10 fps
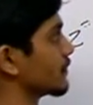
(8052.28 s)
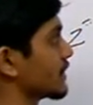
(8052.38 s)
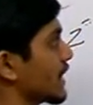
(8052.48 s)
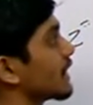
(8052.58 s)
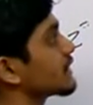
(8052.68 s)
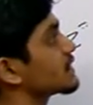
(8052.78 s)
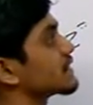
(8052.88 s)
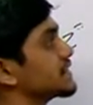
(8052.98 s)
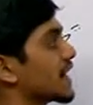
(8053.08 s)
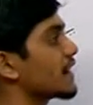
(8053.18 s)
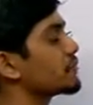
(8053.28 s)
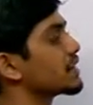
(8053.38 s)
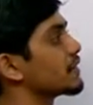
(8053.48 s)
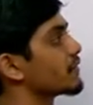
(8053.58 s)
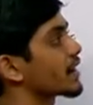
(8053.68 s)
X can be
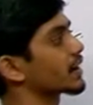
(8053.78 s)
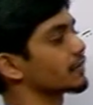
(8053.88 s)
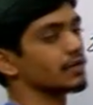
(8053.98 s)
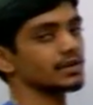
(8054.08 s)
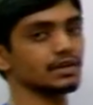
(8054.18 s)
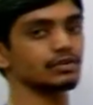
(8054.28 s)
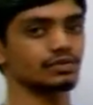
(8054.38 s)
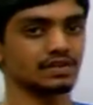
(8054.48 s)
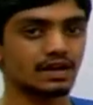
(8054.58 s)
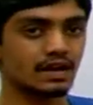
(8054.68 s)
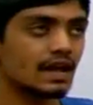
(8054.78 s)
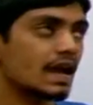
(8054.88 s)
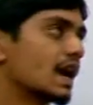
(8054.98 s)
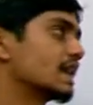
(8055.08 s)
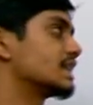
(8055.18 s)
in fact converted to Z,
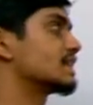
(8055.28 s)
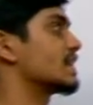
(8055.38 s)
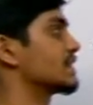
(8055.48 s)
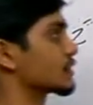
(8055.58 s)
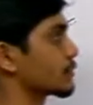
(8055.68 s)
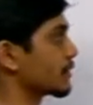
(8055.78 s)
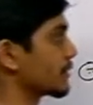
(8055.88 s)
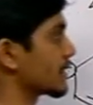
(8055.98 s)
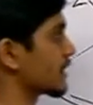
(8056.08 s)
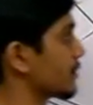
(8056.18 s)
and this has experimentally